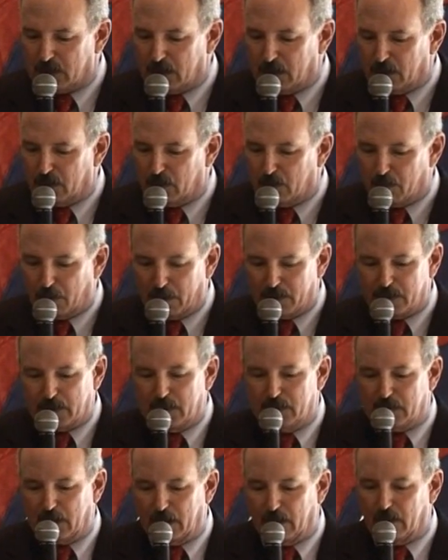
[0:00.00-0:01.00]
in a little more
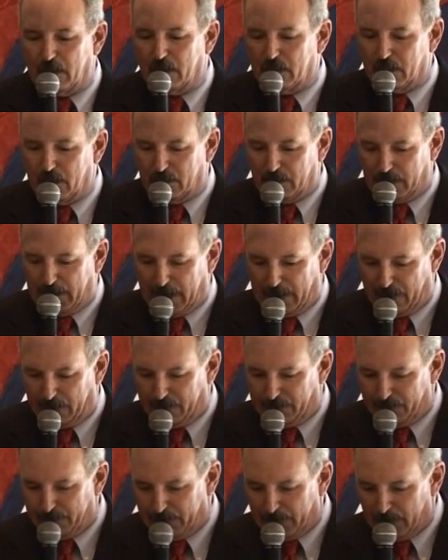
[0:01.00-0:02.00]
detail a little
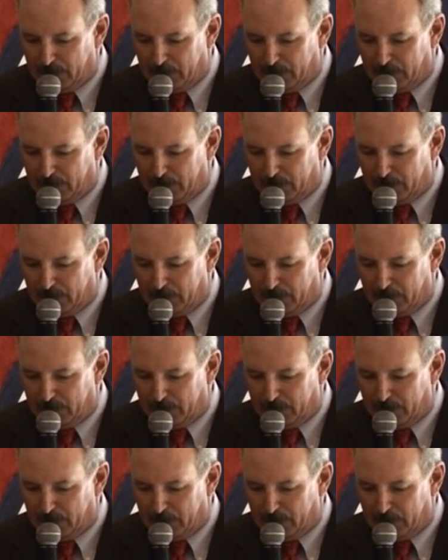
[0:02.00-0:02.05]
later.